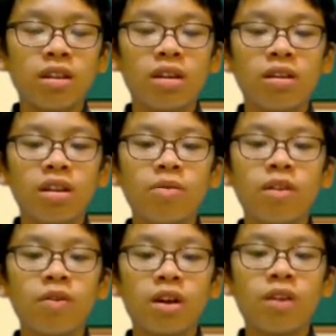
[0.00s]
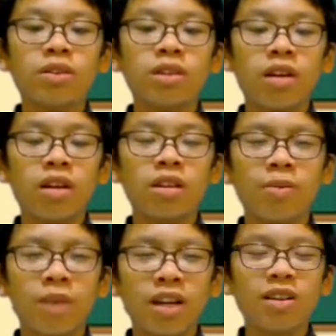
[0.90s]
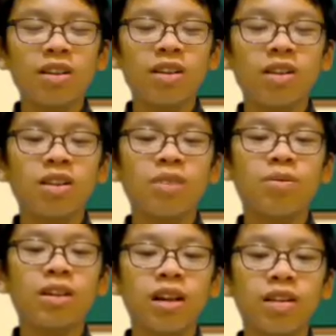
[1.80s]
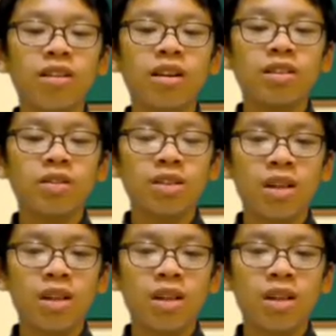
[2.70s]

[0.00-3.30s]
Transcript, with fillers: theorem revolves around a man called Pythagoras of